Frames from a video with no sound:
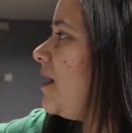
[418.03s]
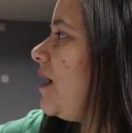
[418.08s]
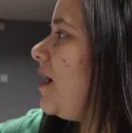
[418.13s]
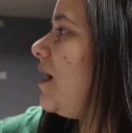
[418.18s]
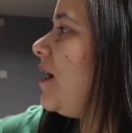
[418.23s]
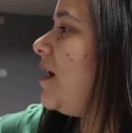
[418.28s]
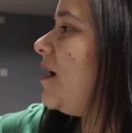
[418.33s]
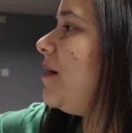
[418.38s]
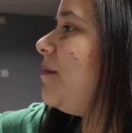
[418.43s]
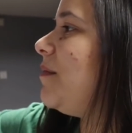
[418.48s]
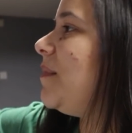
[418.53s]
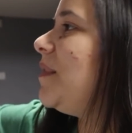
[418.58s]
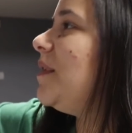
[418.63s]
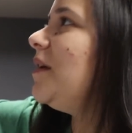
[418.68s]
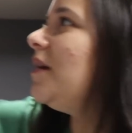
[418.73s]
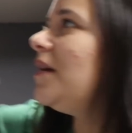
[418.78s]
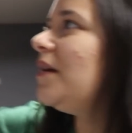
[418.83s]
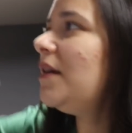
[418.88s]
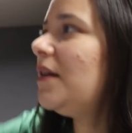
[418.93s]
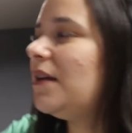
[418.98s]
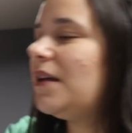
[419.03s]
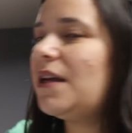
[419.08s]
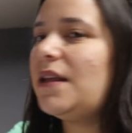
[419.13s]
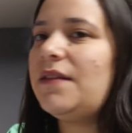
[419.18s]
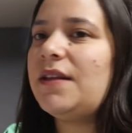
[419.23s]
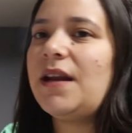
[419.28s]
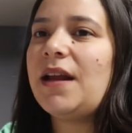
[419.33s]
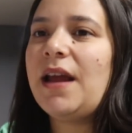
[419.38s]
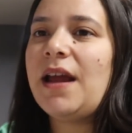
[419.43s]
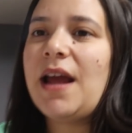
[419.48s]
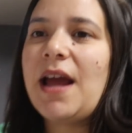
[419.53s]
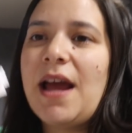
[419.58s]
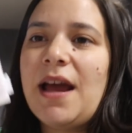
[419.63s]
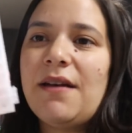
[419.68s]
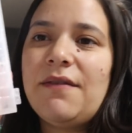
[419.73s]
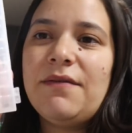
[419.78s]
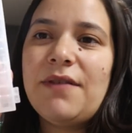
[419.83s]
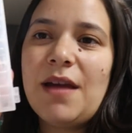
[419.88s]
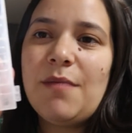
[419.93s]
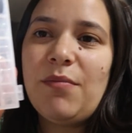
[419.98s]
um, and then I
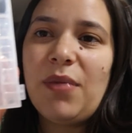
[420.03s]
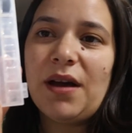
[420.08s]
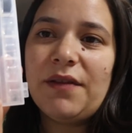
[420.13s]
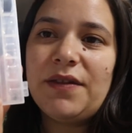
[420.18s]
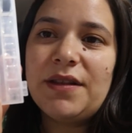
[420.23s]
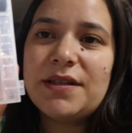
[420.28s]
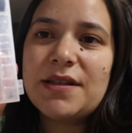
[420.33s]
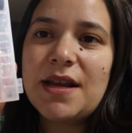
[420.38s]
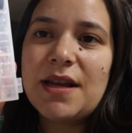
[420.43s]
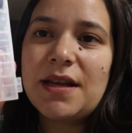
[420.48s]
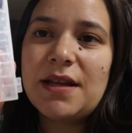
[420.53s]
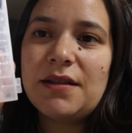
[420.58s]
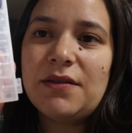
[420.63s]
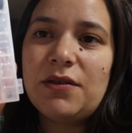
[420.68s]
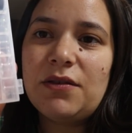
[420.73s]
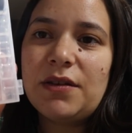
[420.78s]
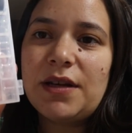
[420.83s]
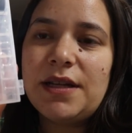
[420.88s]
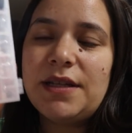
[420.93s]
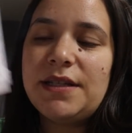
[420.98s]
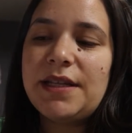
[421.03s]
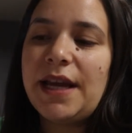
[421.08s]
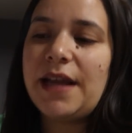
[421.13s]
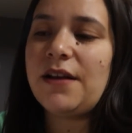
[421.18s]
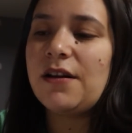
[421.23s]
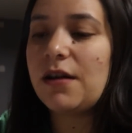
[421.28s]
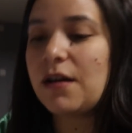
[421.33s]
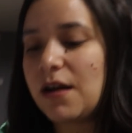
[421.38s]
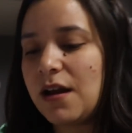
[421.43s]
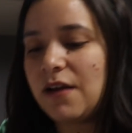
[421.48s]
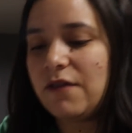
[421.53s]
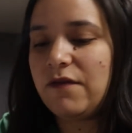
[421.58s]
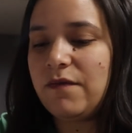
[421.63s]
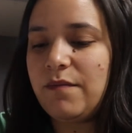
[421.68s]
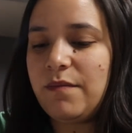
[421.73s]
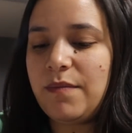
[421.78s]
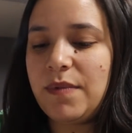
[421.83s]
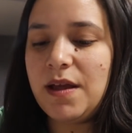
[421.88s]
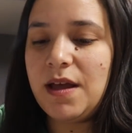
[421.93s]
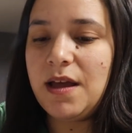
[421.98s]
have I bought this like little container of